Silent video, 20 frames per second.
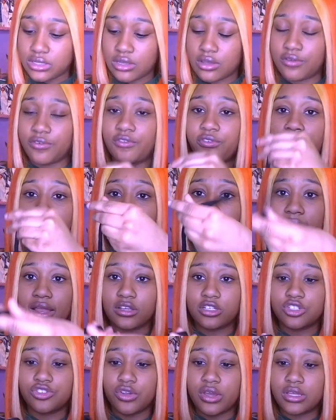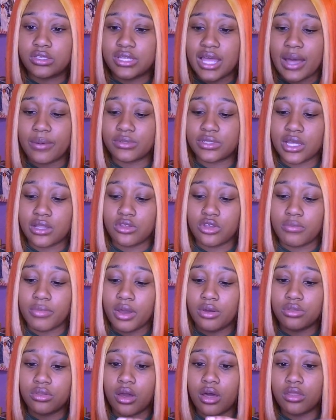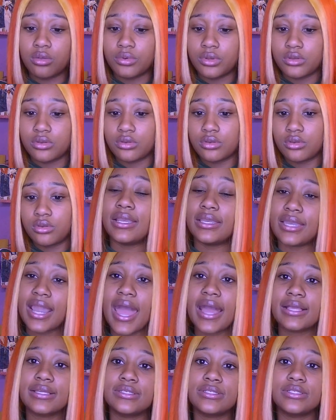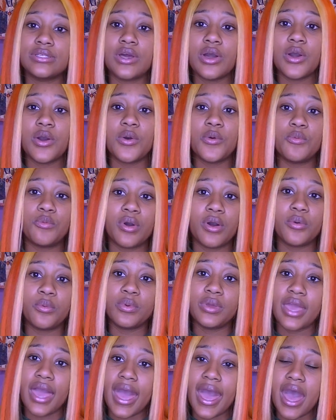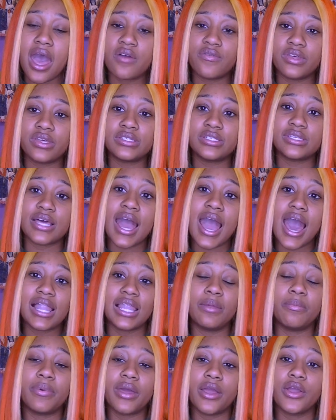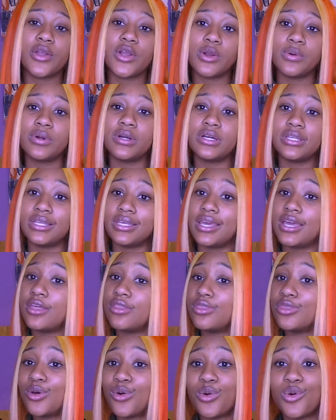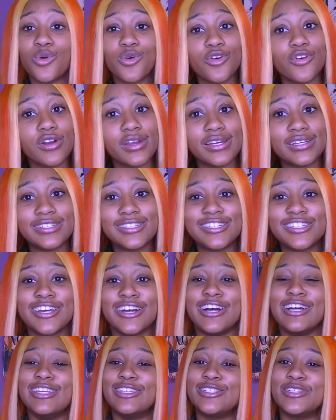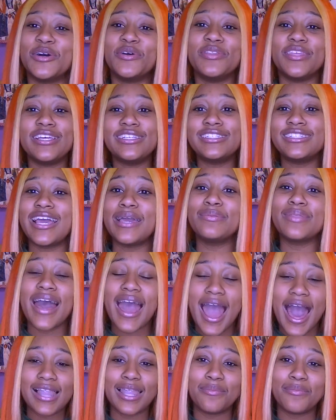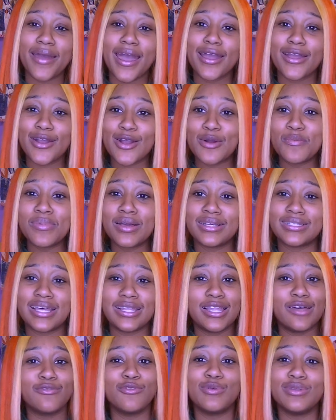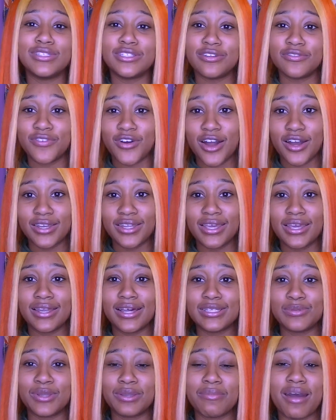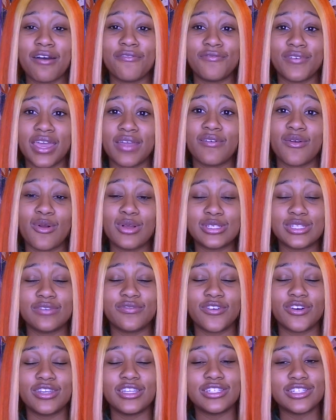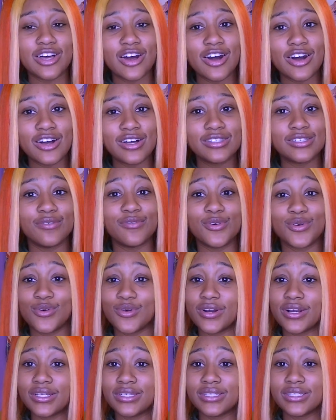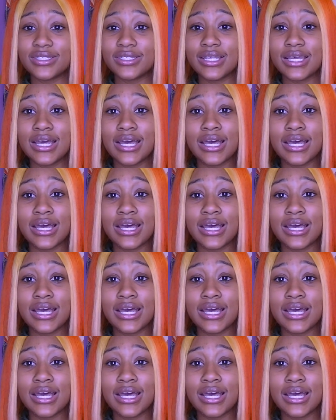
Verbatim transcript: the flat strings that I was telling you about in the other one. Next, what we have is the Hollaback Girl hoodie in the orange. So these are named the Hollaback Girl because I love Gwen Stefani. And that's one of my favorite Gwen Stefani songs, of course.